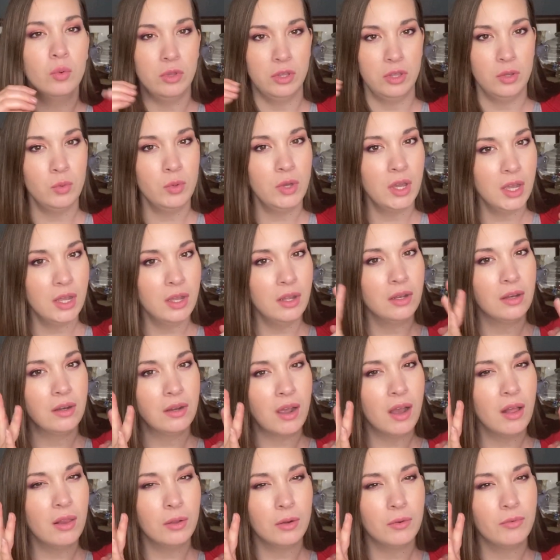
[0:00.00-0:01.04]
you get
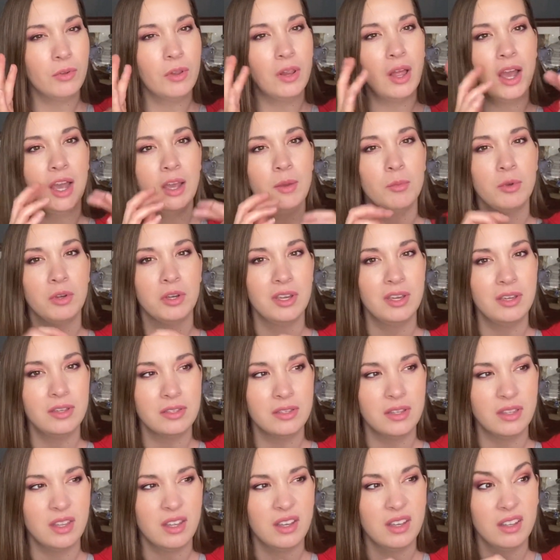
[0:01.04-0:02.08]
colorful eye
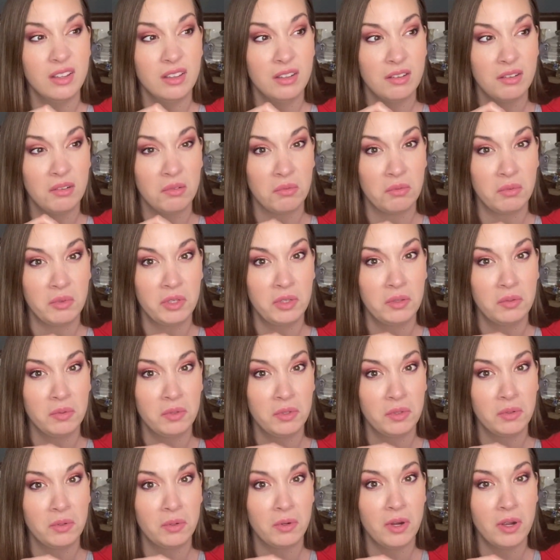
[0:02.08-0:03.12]
boogies and they can look real,
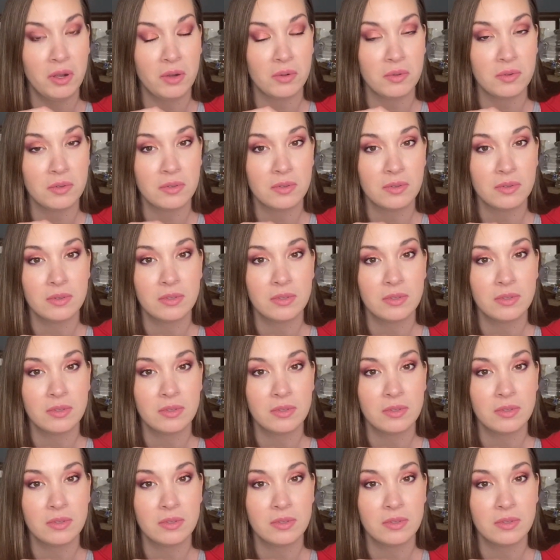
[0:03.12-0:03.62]
real gross.